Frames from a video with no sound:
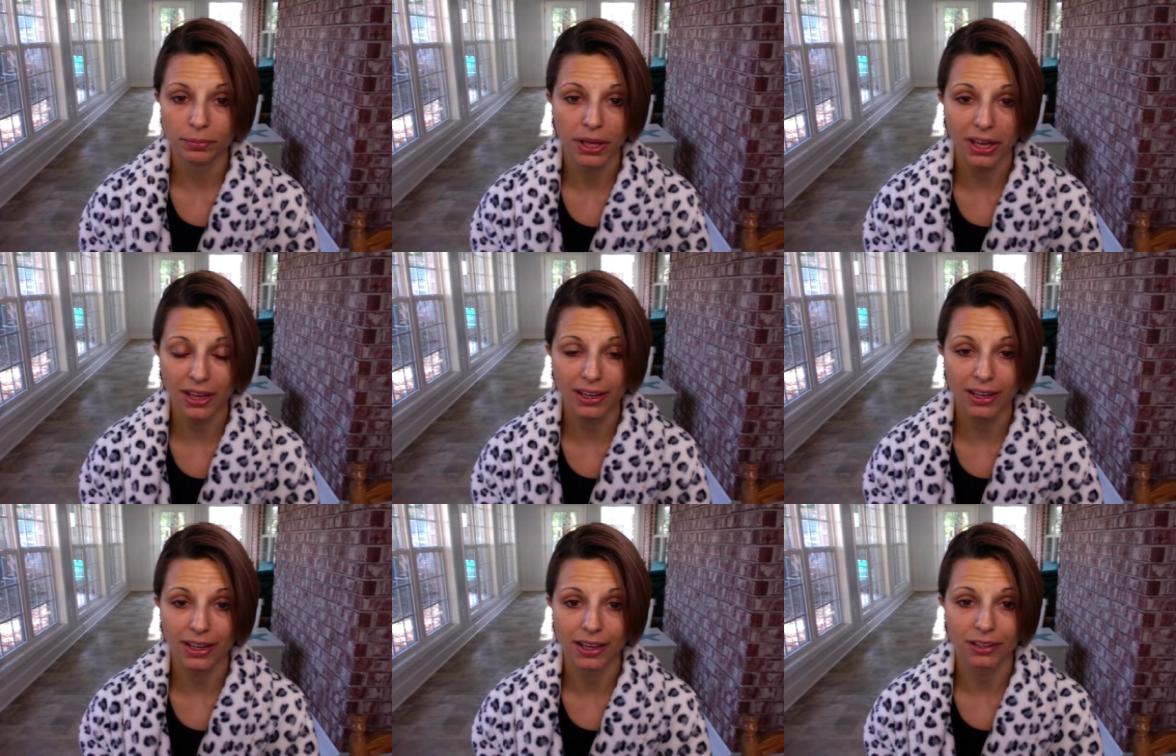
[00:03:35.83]
pig
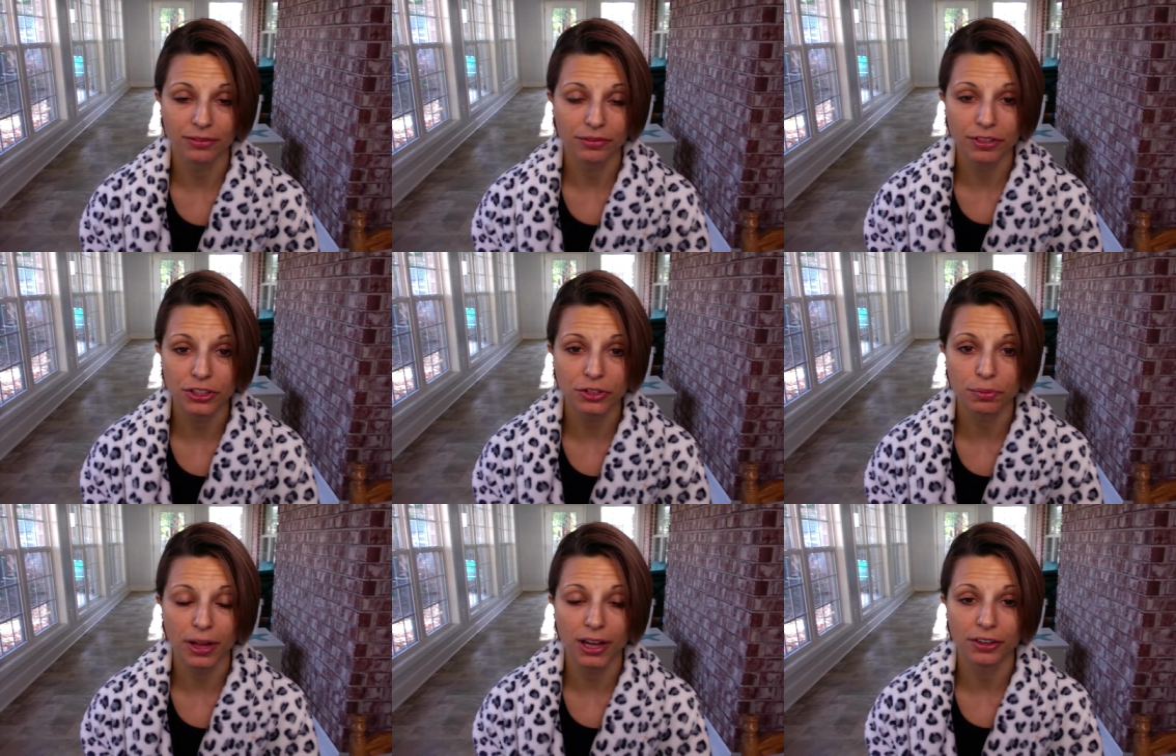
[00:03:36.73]
and fish
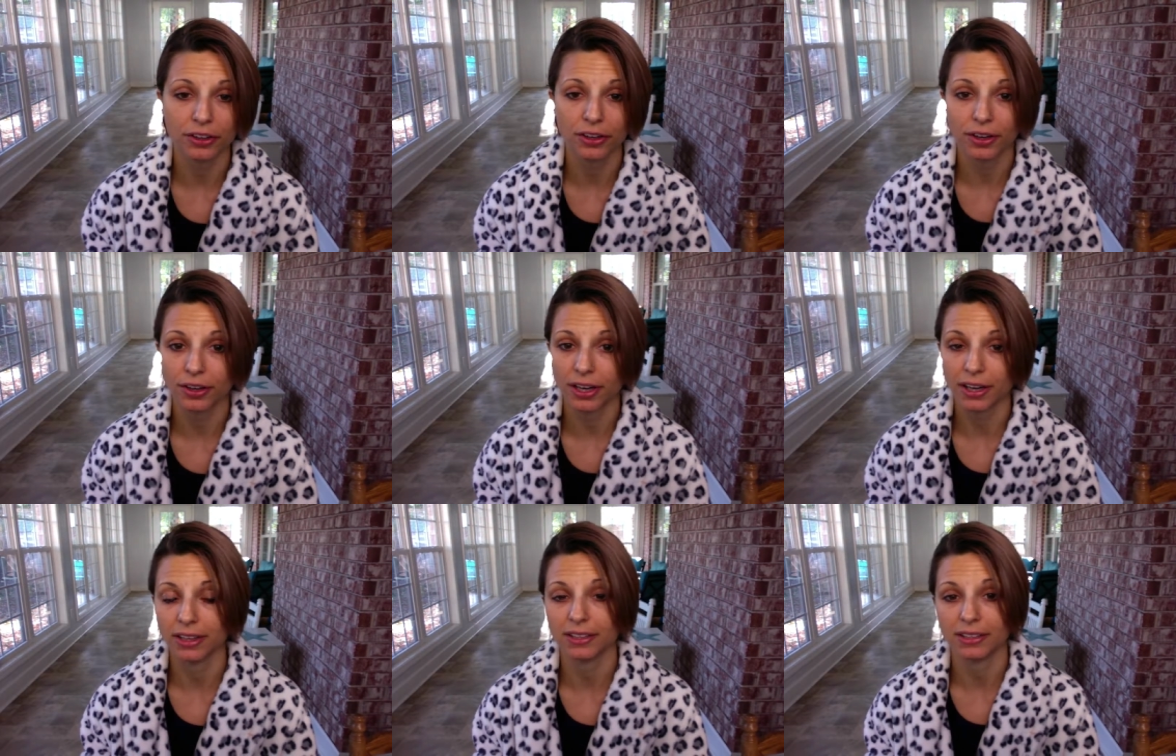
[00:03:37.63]
bladder
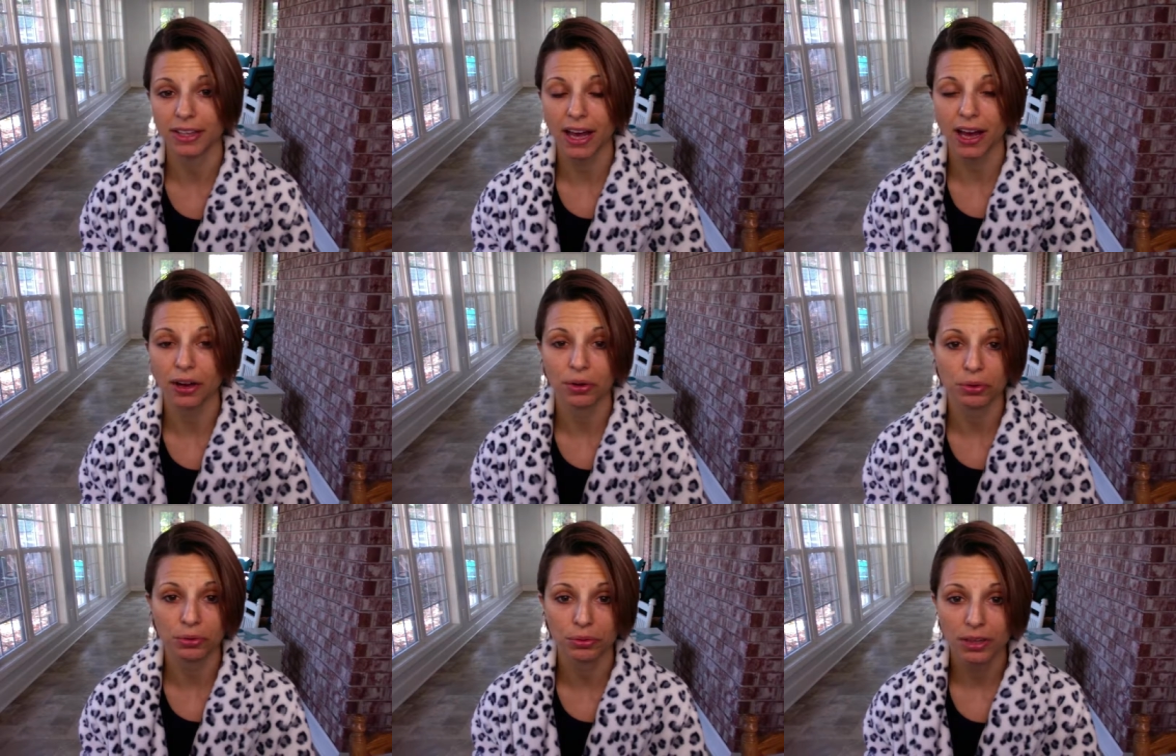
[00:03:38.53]
and
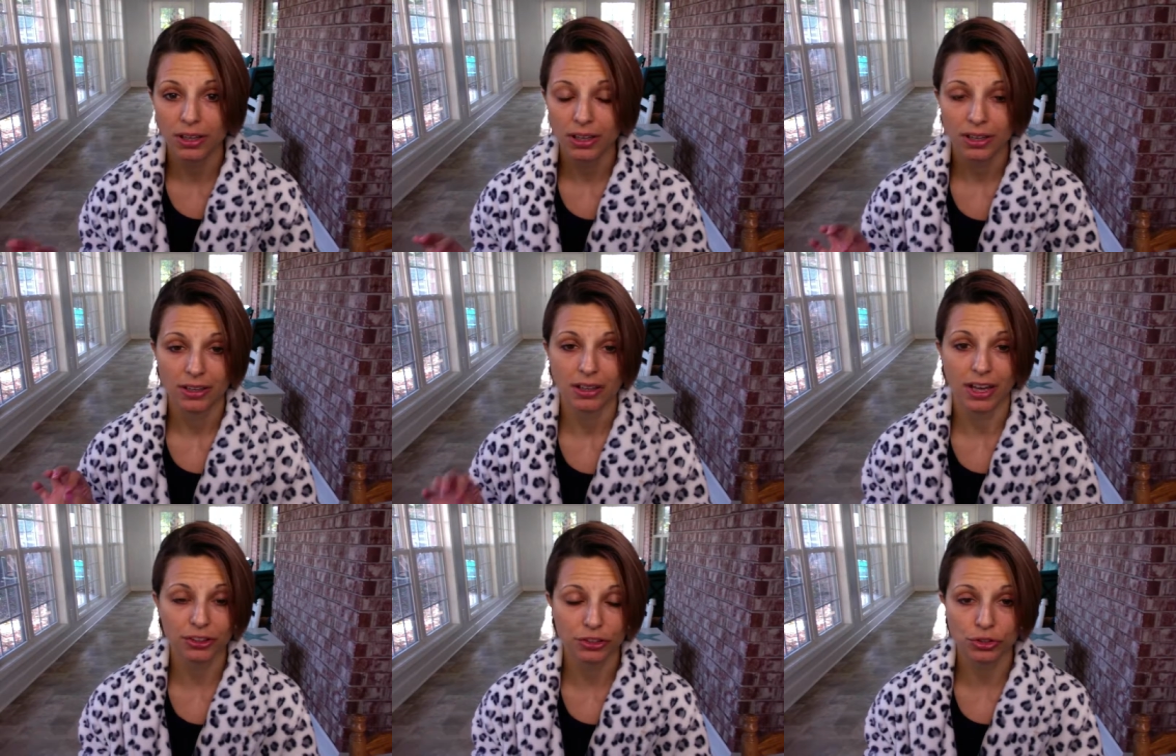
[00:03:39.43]
cow
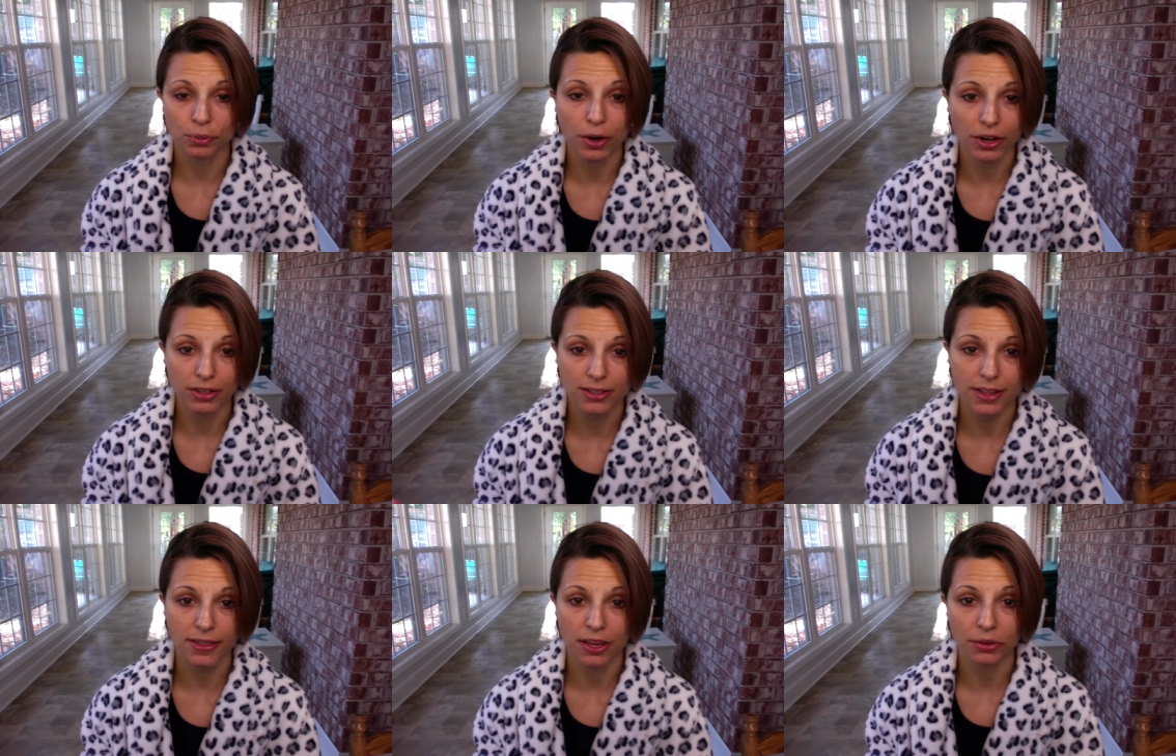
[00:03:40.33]
extra parts that
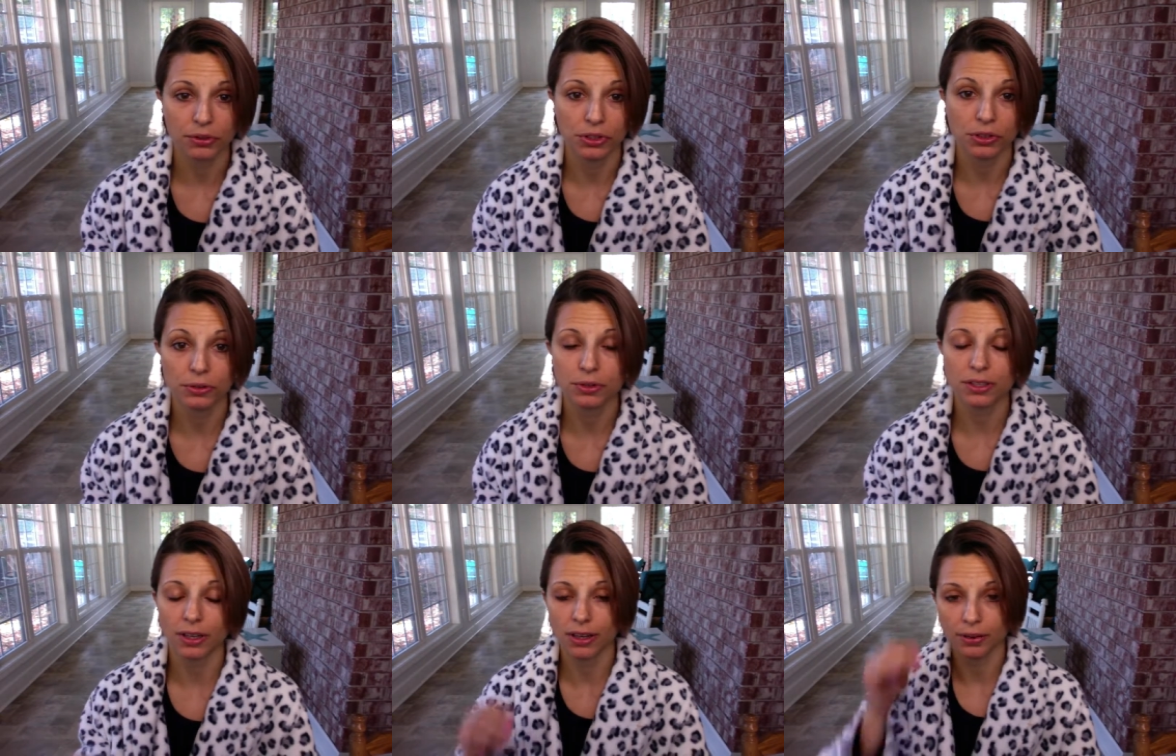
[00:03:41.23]
they don't use,
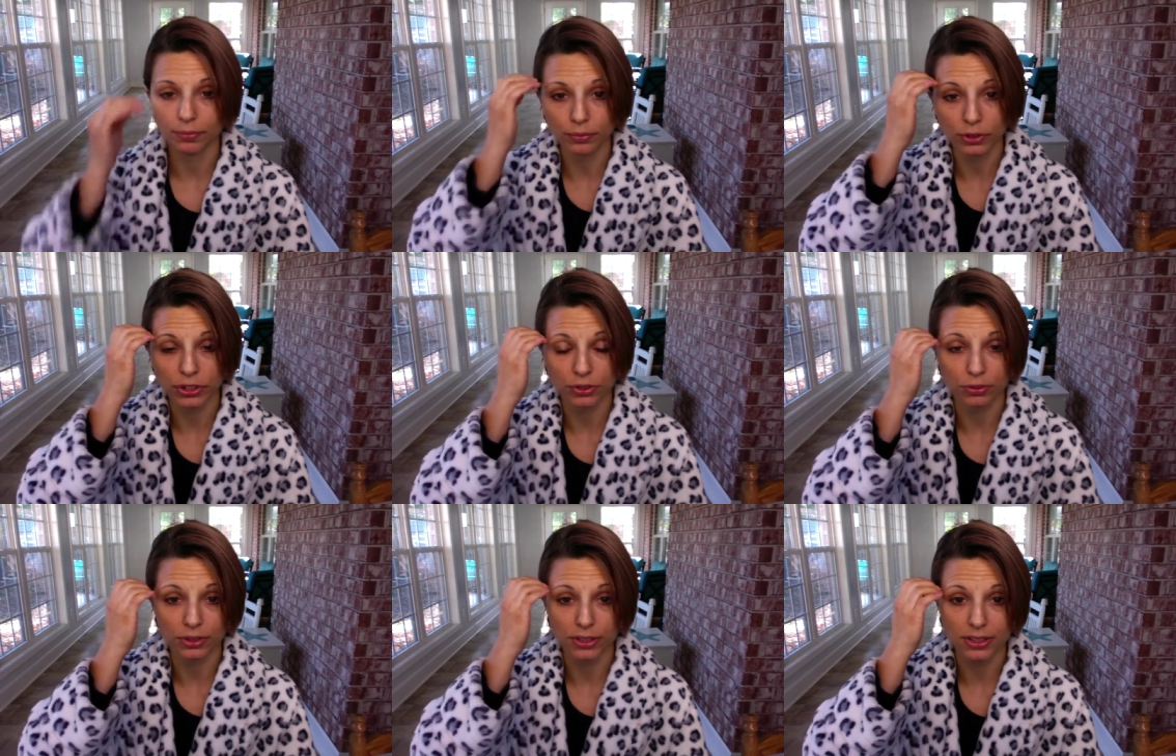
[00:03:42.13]
which is
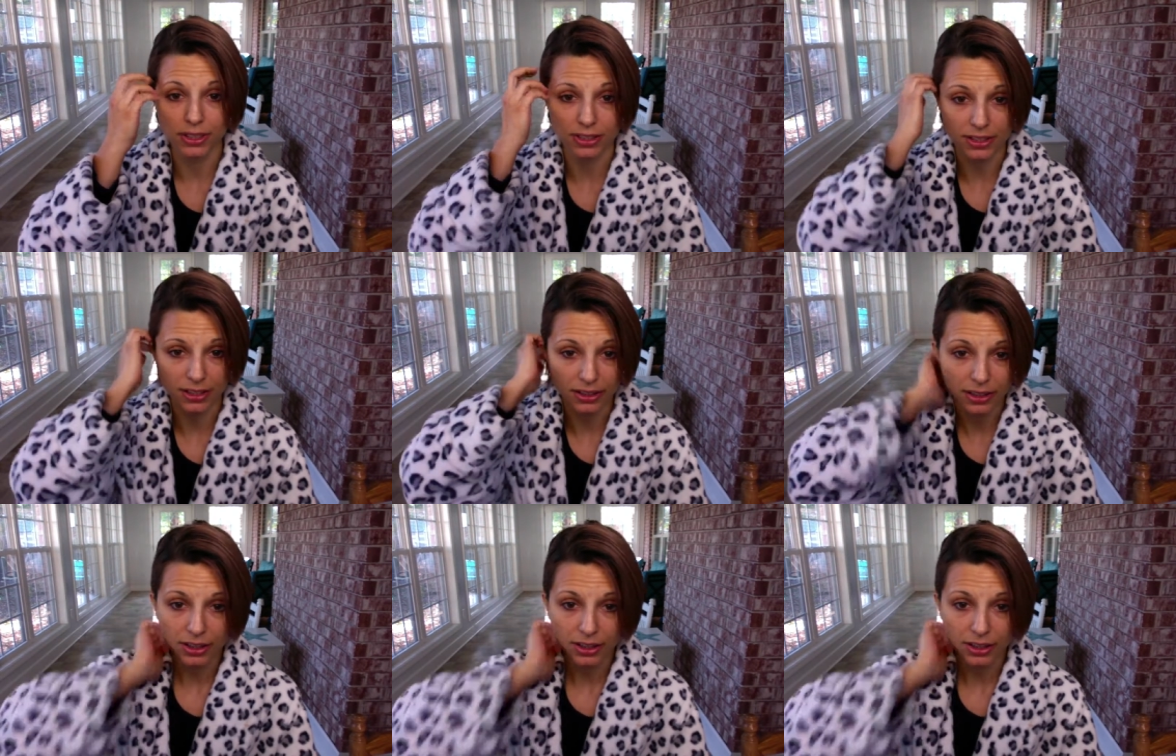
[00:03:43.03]
really disgusting.